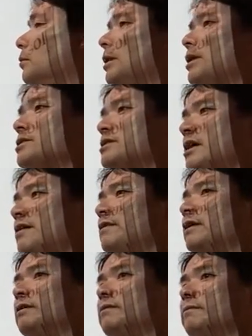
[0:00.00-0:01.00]
plus
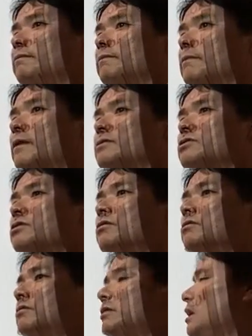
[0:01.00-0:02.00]
7. And
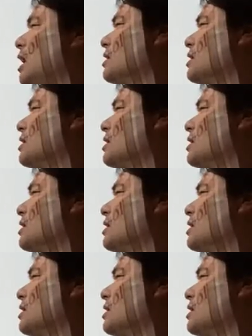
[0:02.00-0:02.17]
so the